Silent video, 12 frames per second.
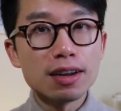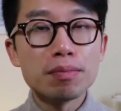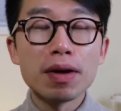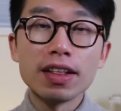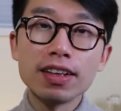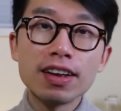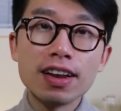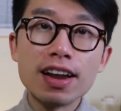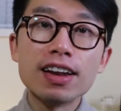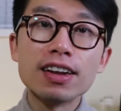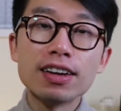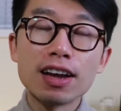by the
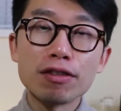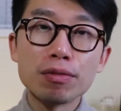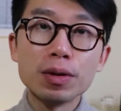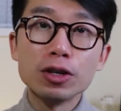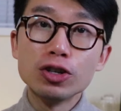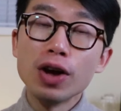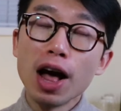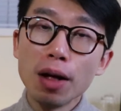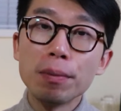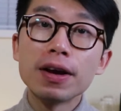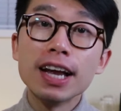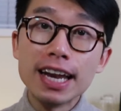Canadian government to
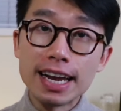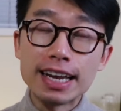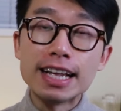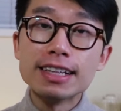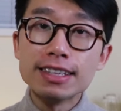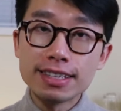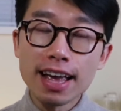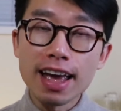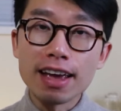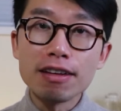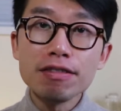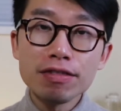help Canadians
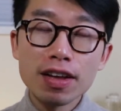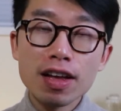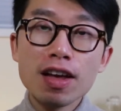save